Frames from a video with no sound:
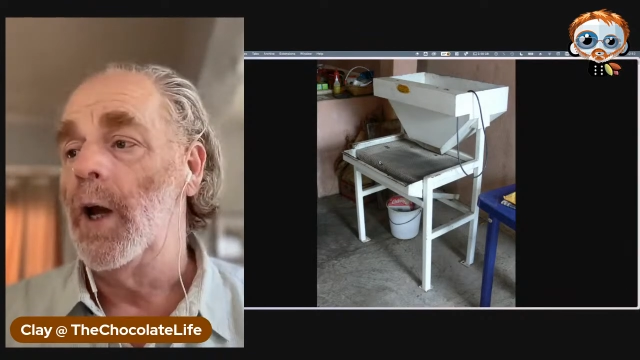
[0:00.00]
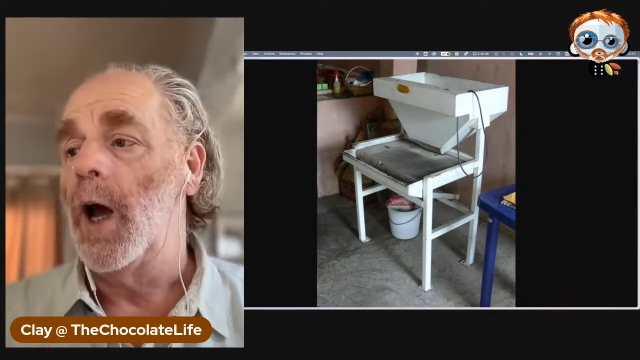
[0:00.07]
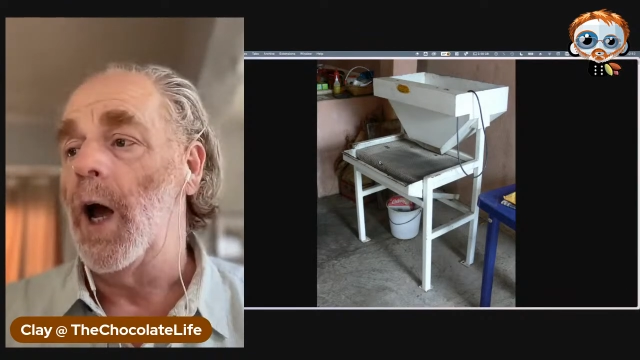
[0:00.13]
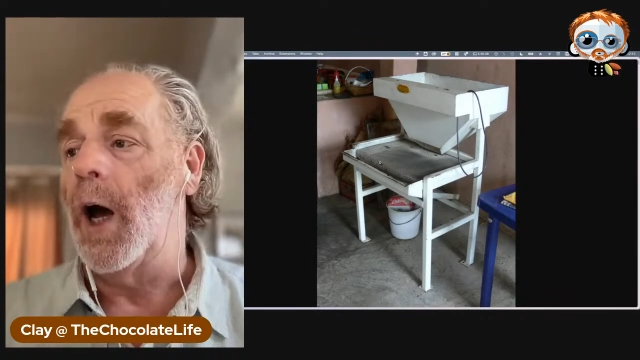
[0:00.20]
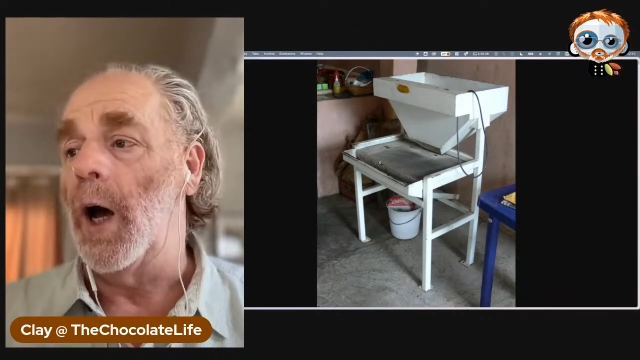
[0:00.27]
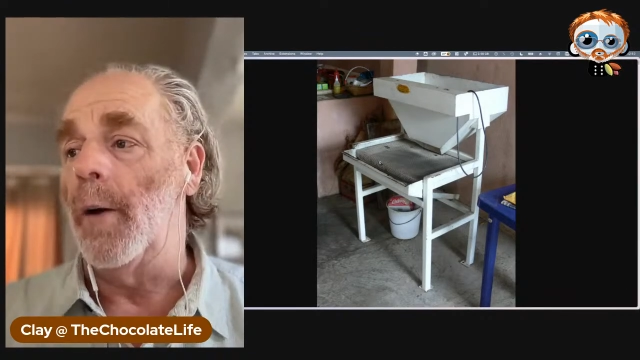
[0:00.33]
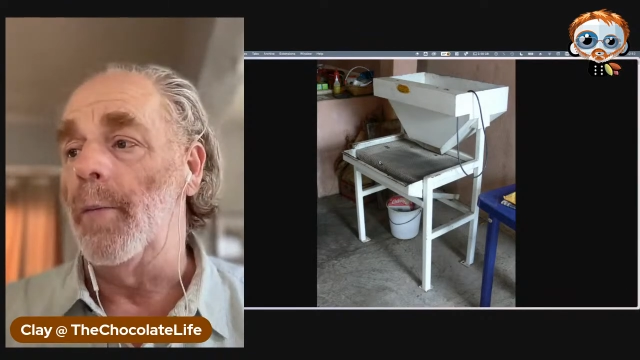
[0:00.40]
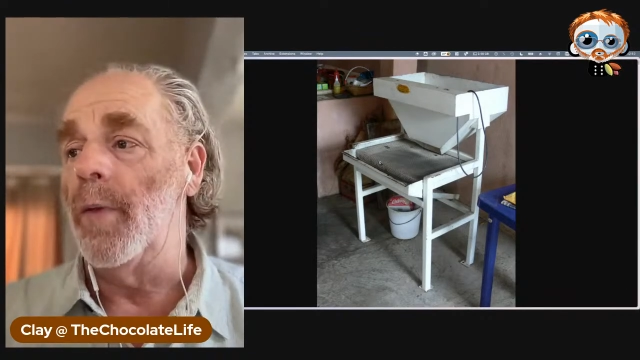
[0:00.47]

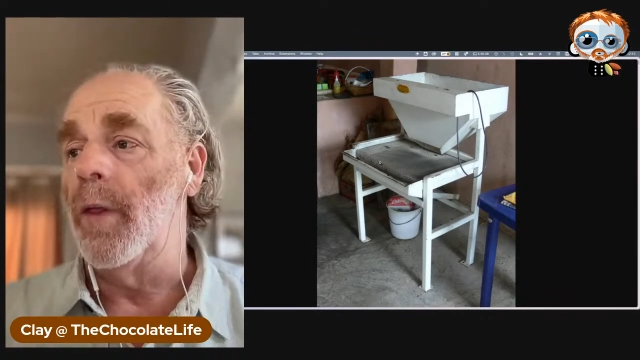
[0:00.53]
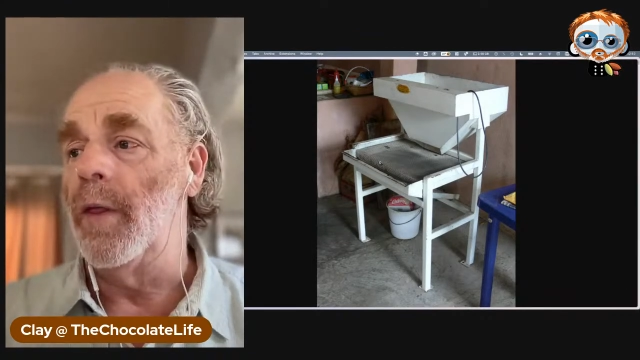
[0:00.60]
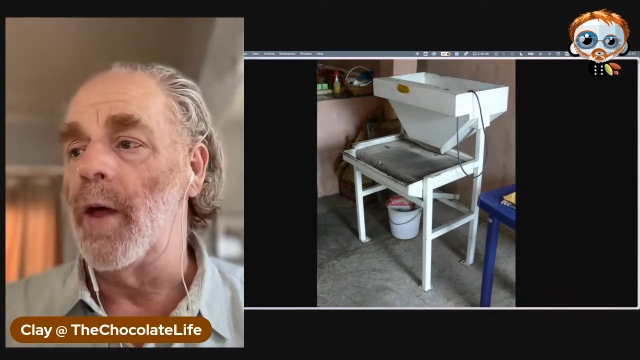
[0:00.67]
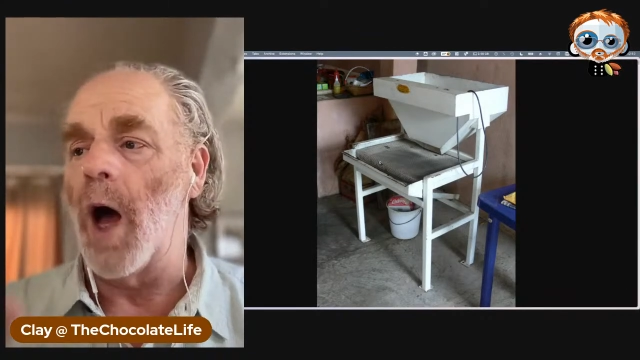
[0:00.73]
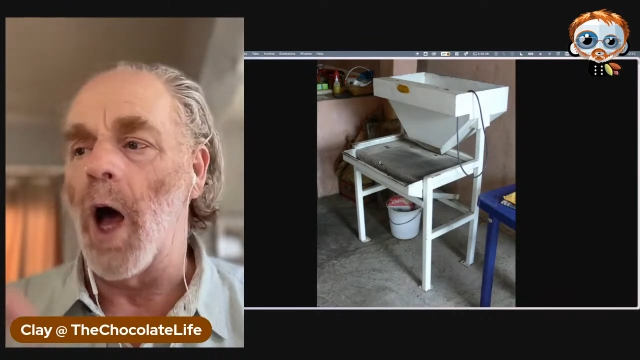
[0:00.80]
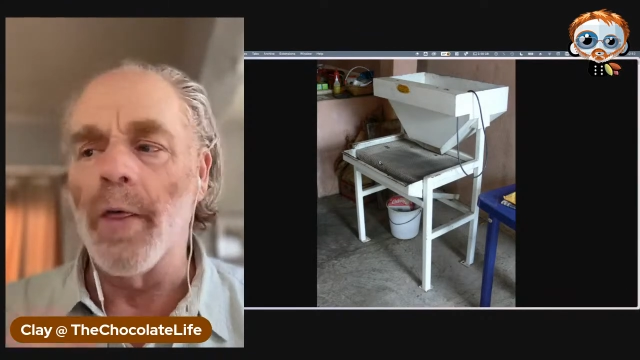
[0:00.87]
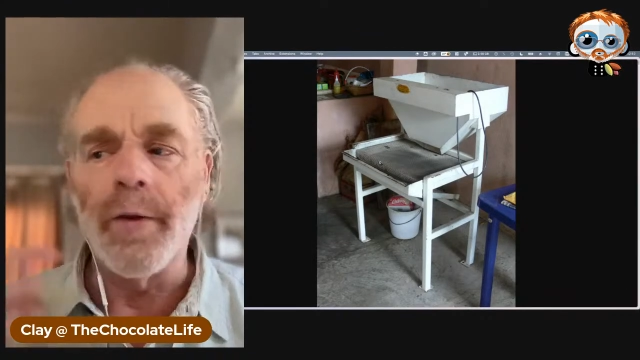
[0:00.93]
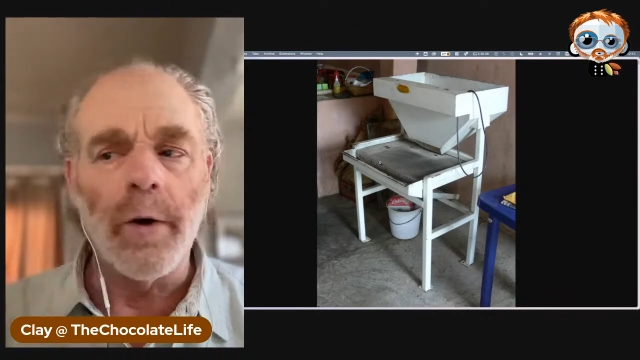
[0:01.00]

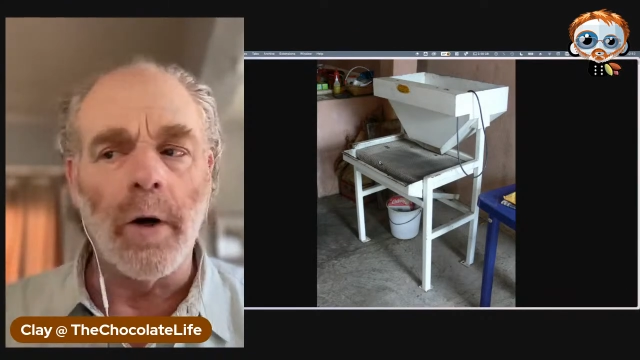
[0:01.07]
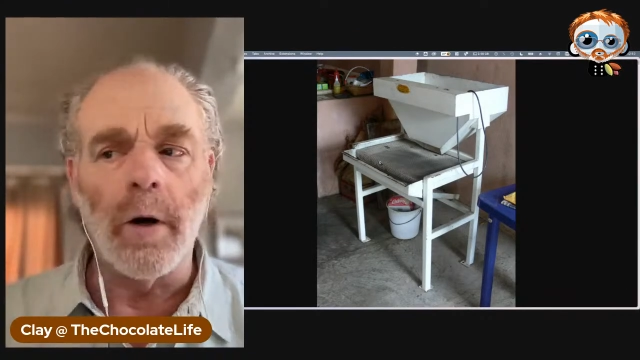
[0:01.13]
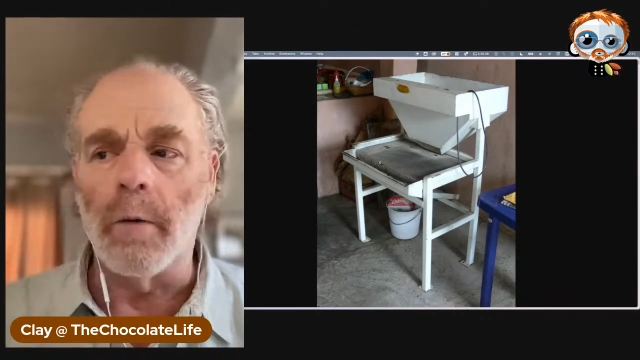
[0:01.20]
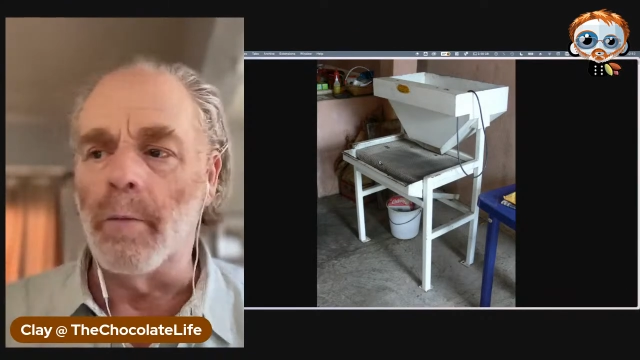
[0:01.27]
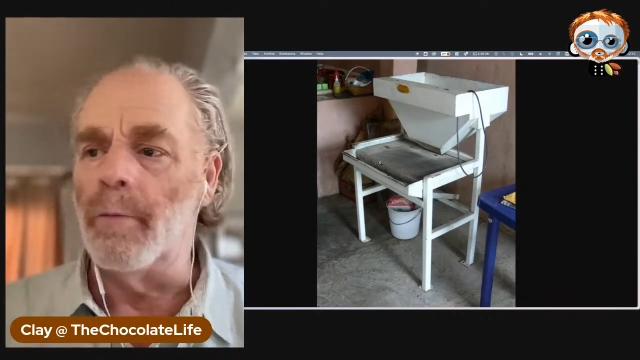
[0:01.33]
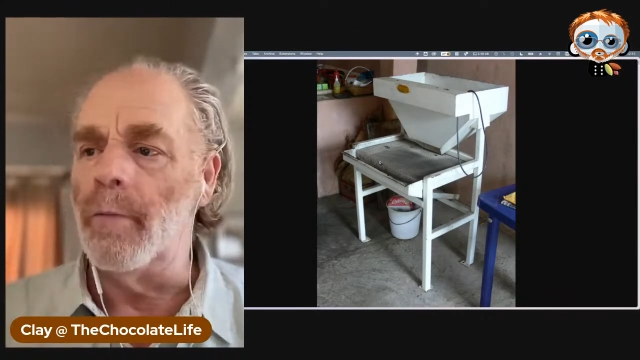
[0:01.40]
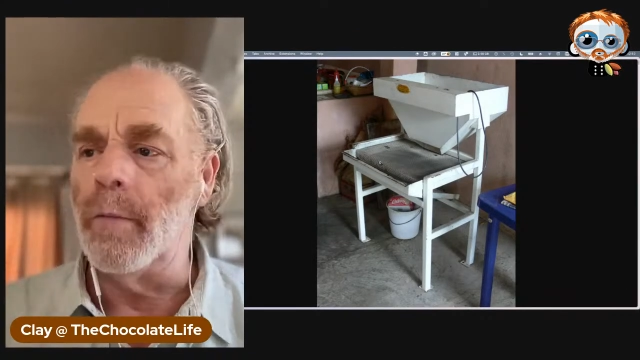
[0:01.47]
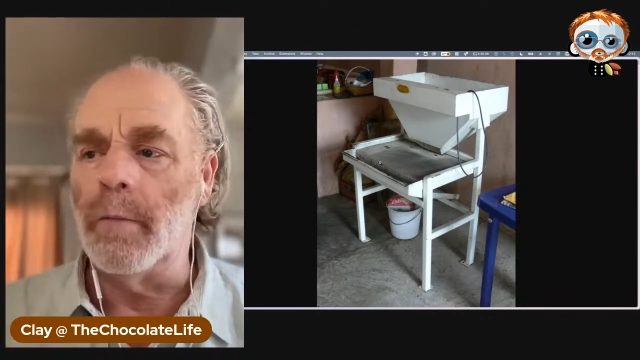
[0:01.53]

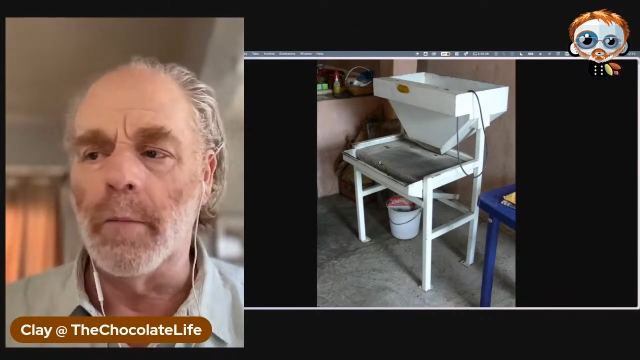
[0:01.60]
Other